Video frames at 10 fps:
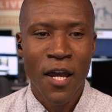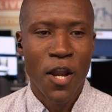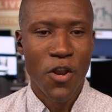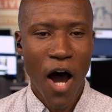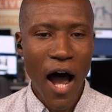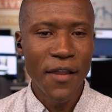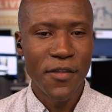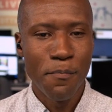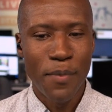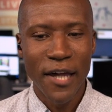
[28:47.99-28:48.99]
Not
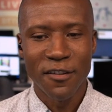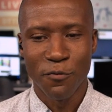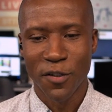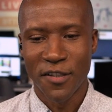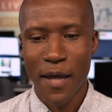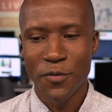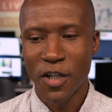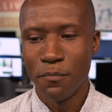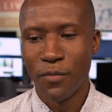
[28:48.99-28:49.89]
the best reception,